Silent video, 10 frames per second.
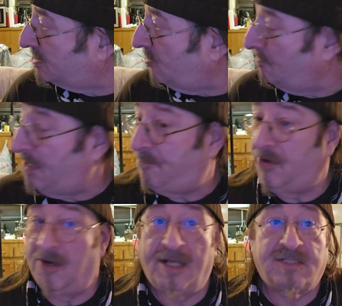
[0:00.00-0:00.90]
So I'm up
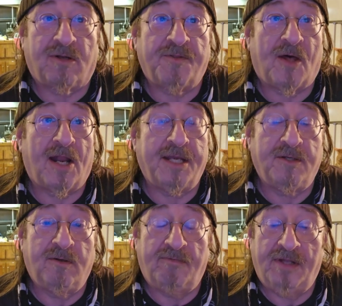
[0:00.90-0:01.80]
early, so I thought I'd
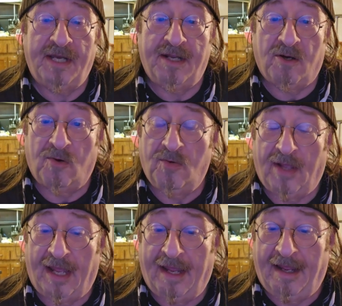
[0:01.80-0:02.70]
do a
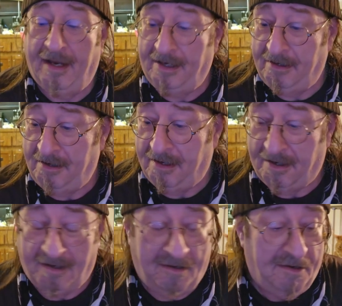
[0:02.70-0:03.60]
video and
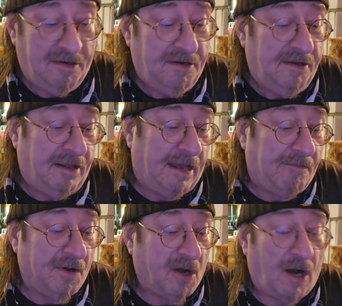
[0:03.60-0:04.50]

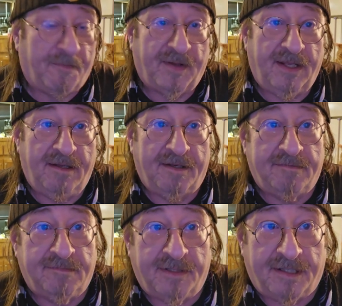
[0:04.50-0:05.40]
have a coffee,
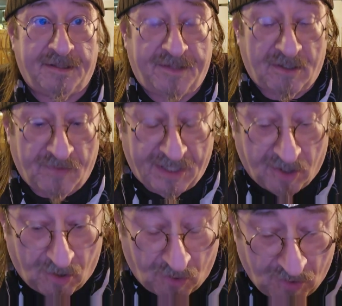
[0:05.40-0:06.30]
and there we go.